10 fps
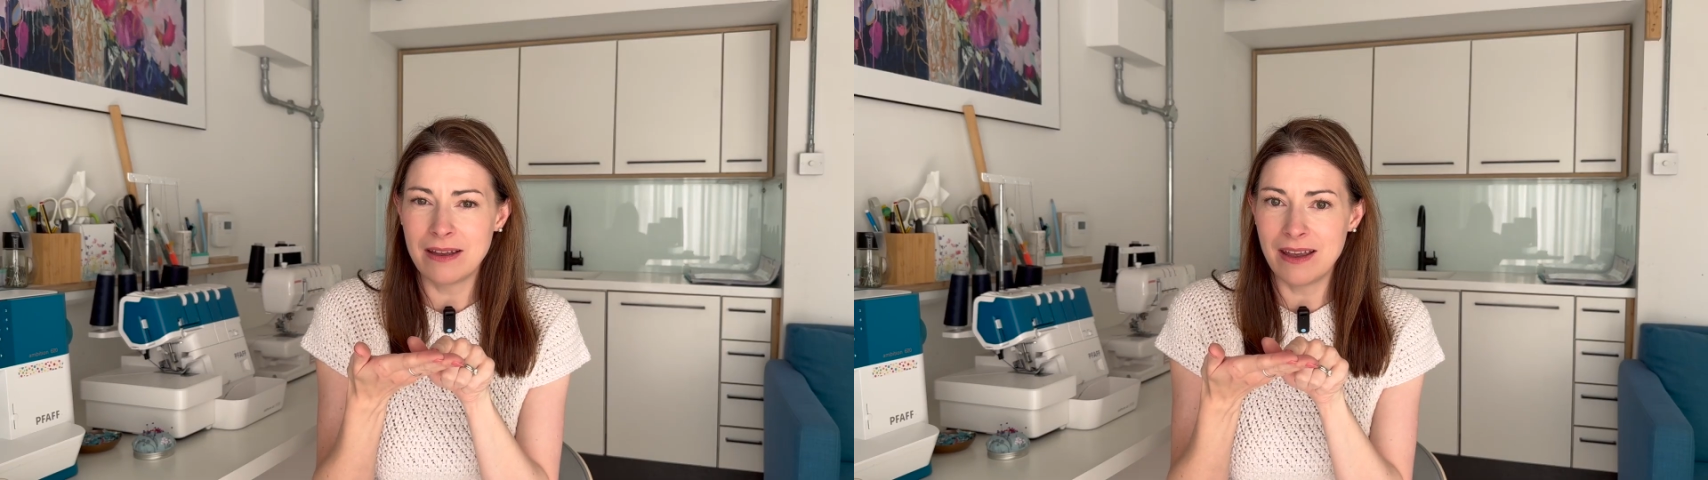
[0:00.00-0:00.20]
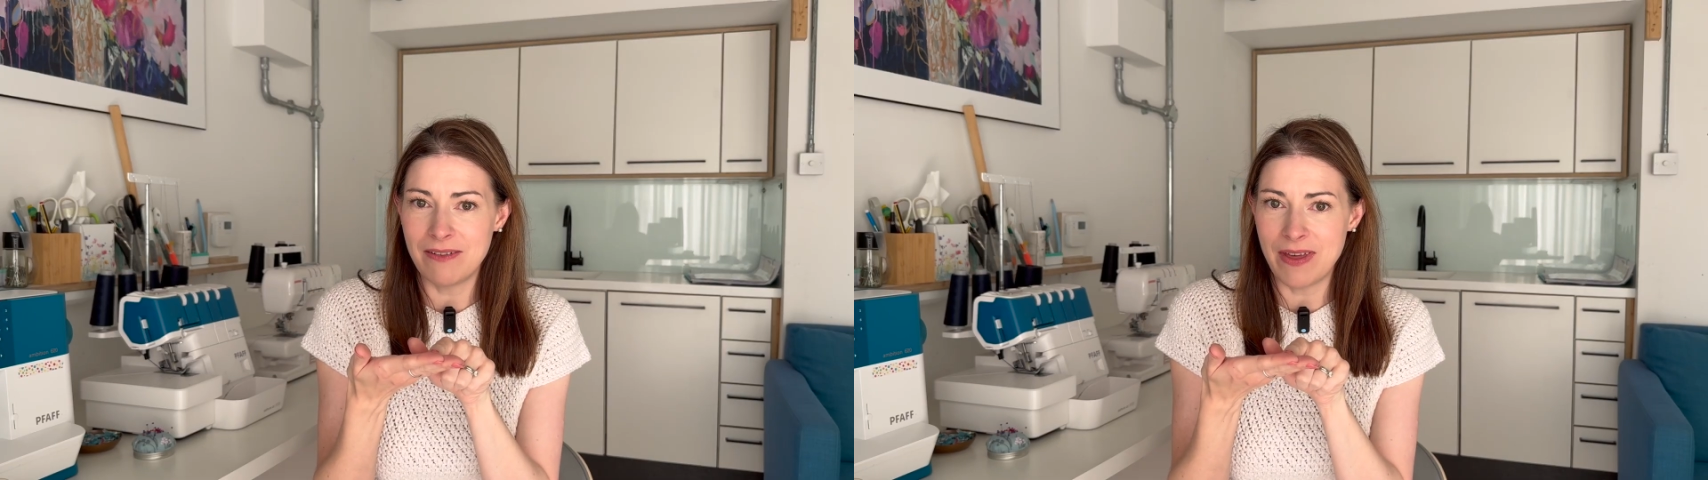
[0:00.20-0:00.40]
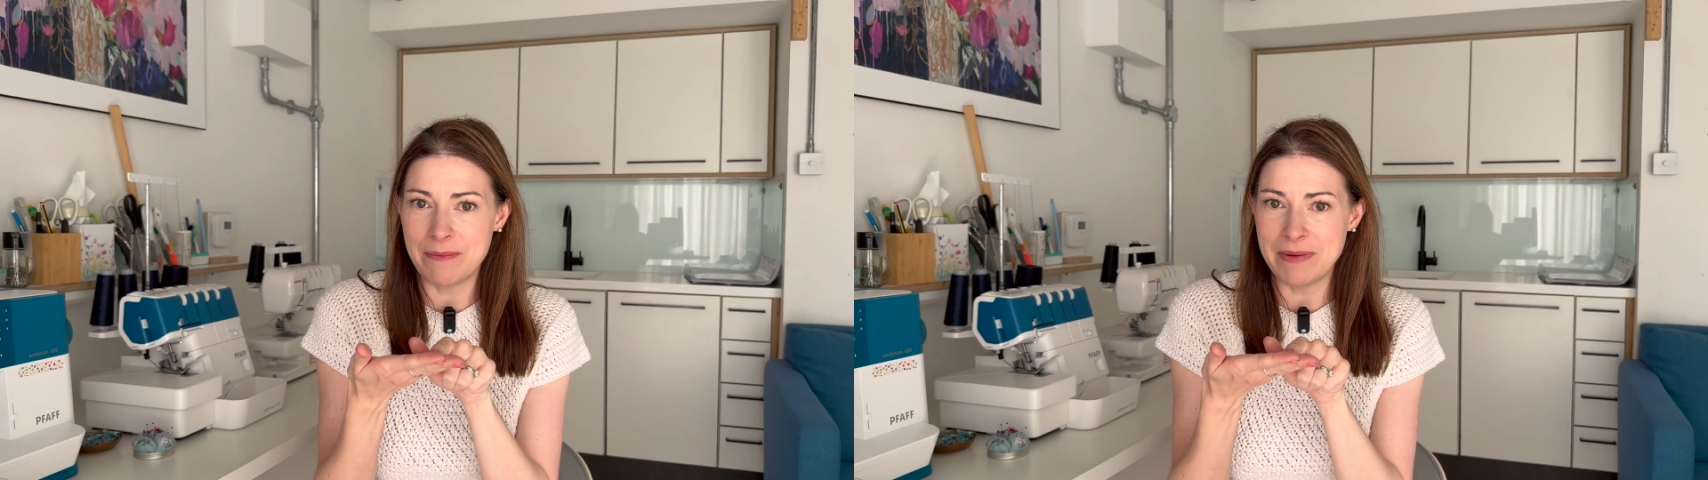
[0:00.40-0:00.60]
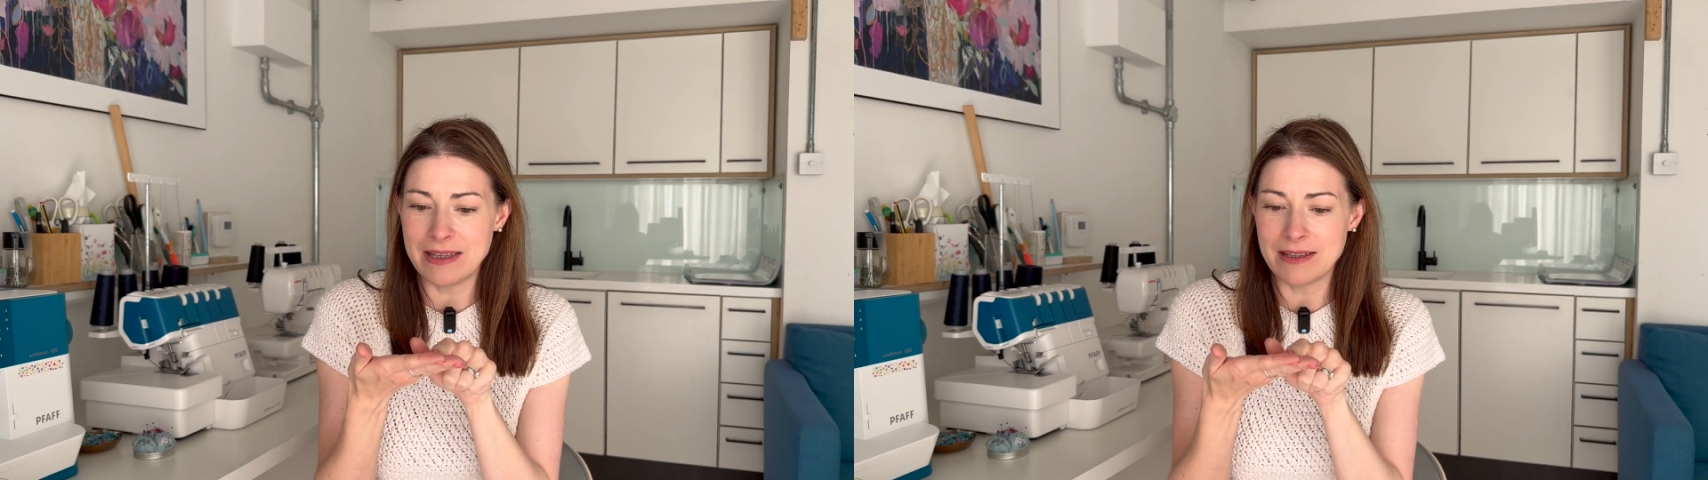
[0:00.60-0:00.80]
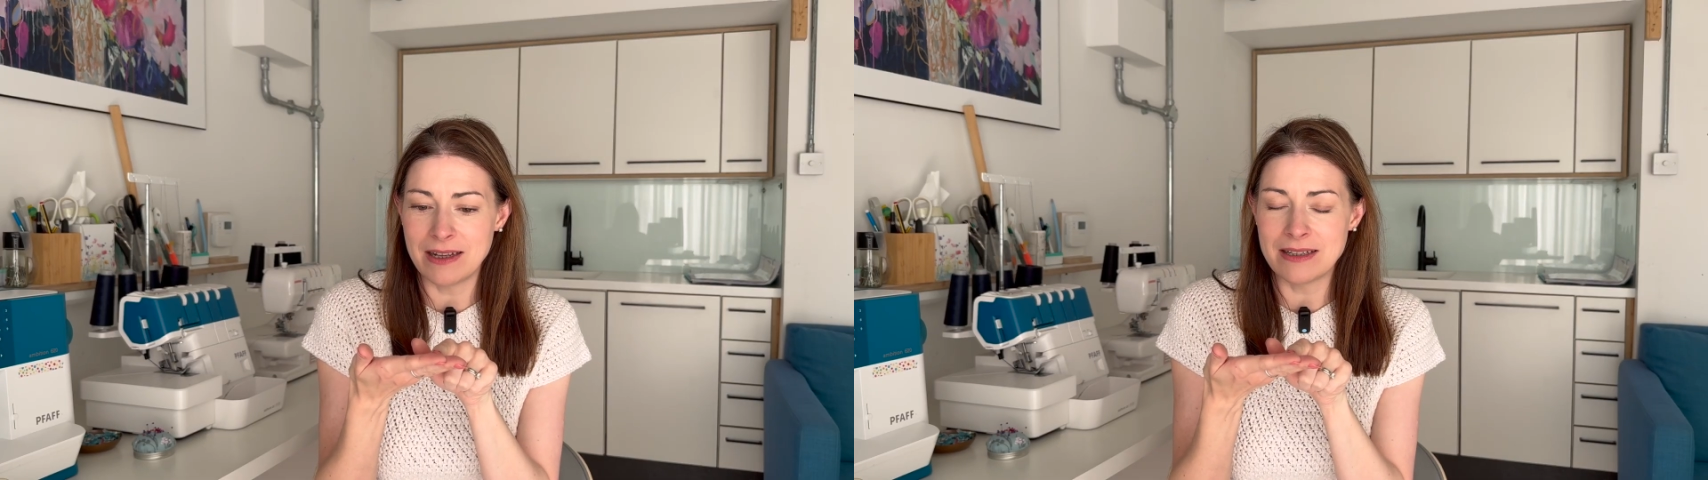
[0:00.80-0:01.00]
if that makes
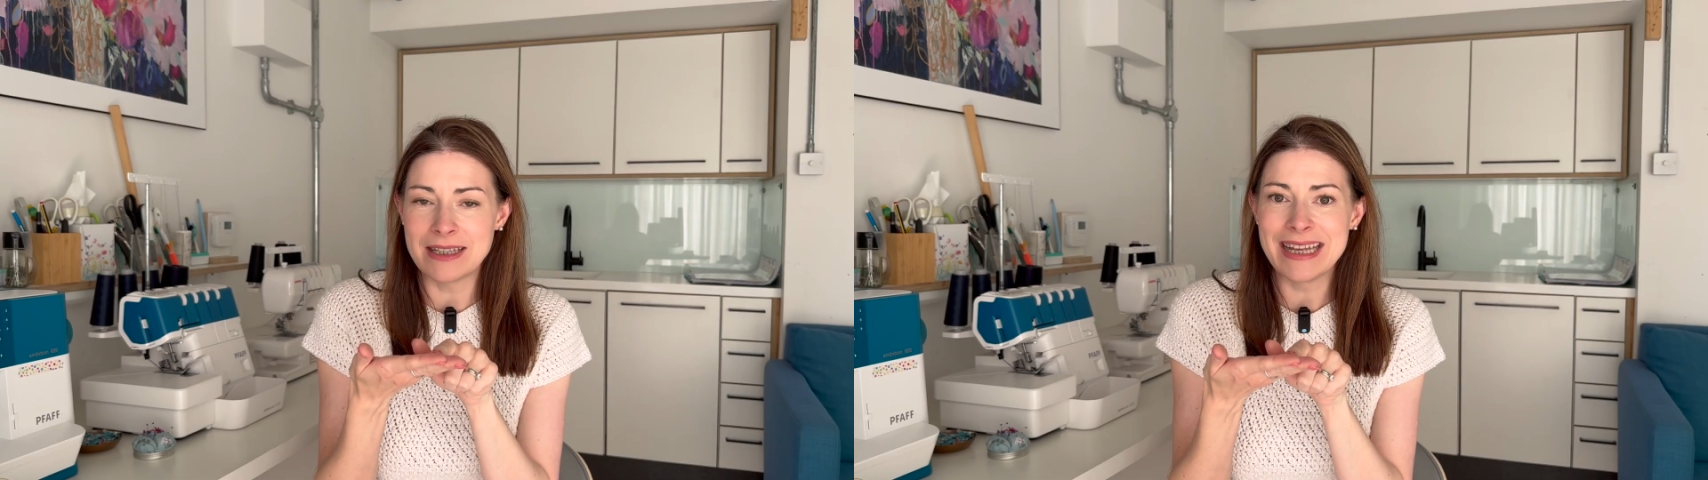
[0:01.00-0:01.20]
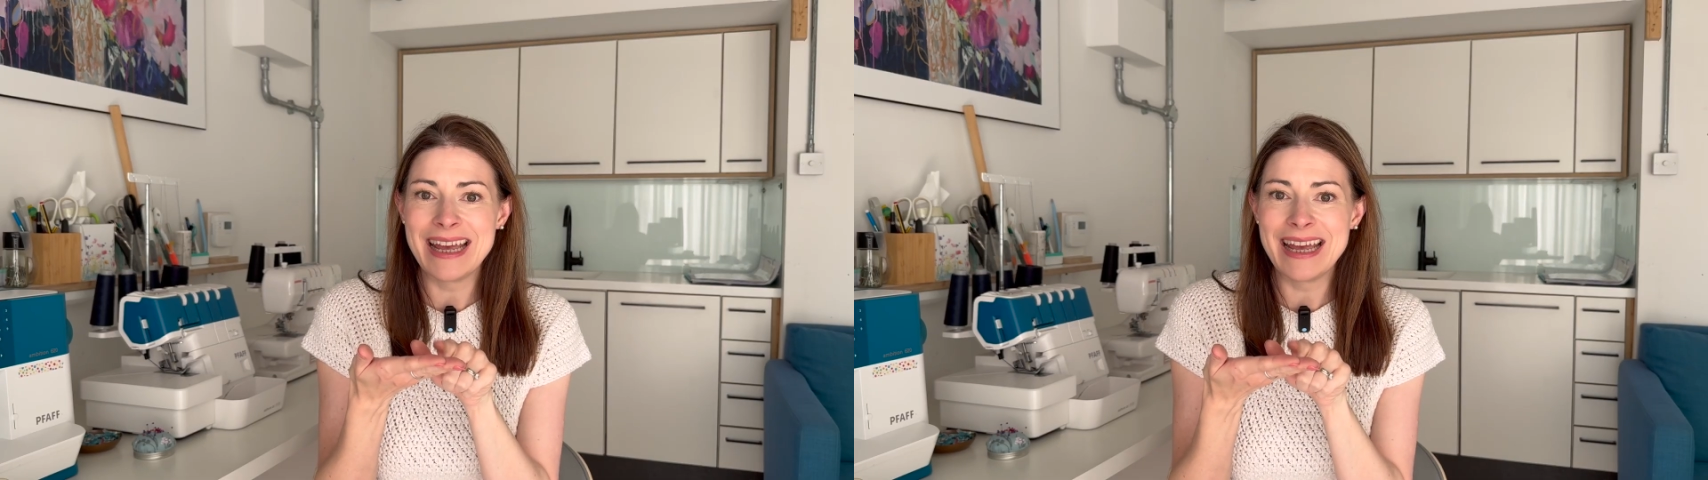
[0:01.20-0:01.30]
sense.